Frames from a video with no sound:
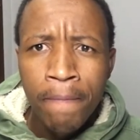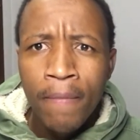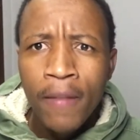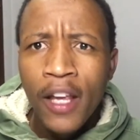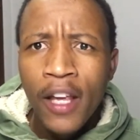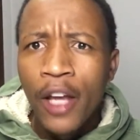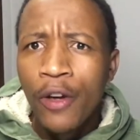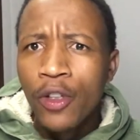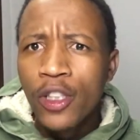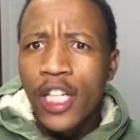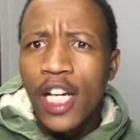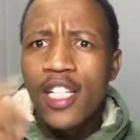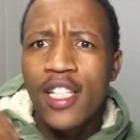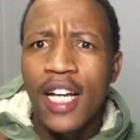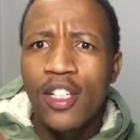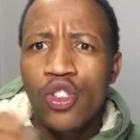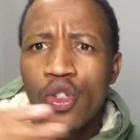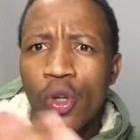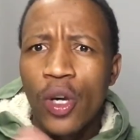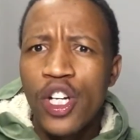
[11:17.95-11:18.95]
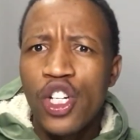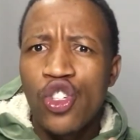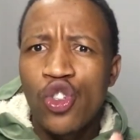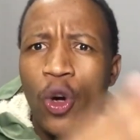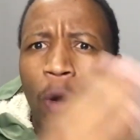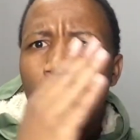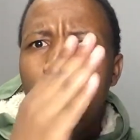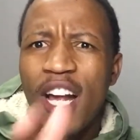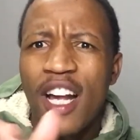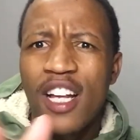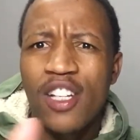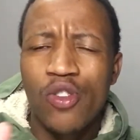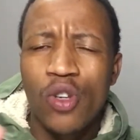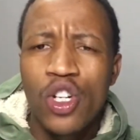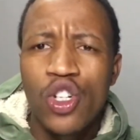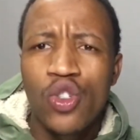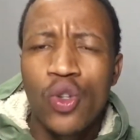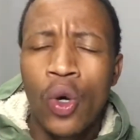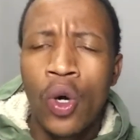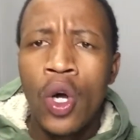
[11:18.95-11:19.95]
Can you change that so-and-so player,
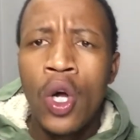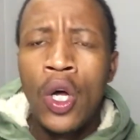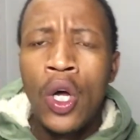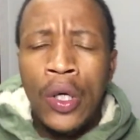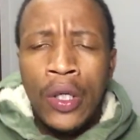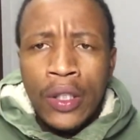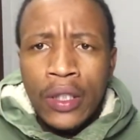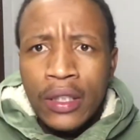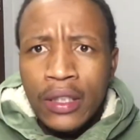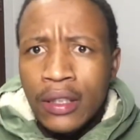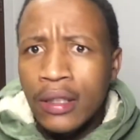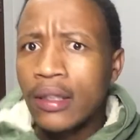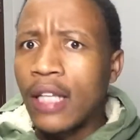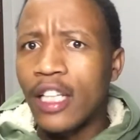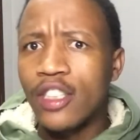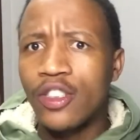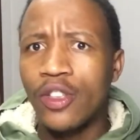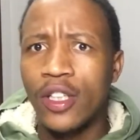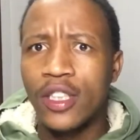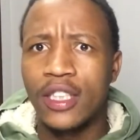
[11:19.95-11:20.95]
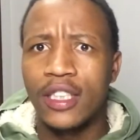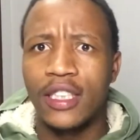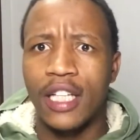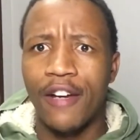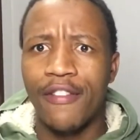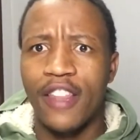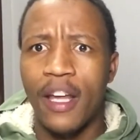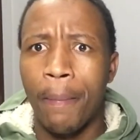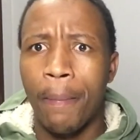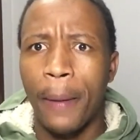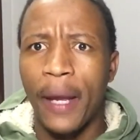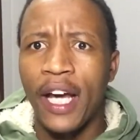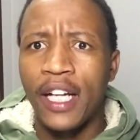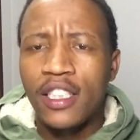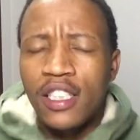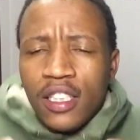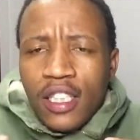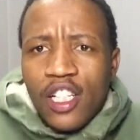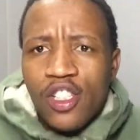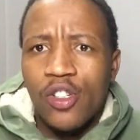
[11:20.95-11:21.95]
so-and-so does not deserve the
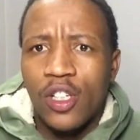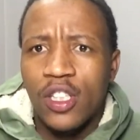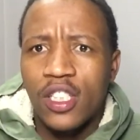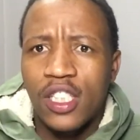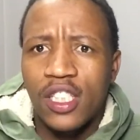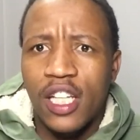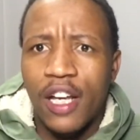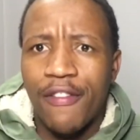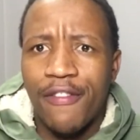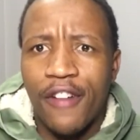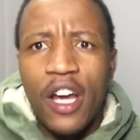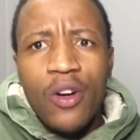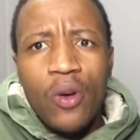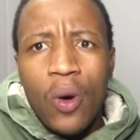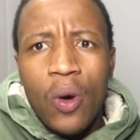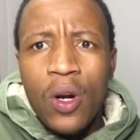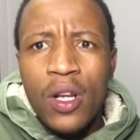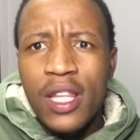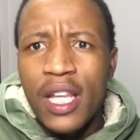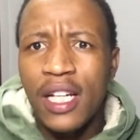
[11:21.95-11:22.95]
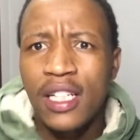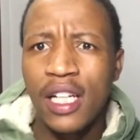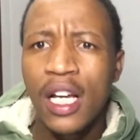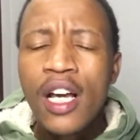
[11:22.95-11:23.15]
badge, does not deserve and all that?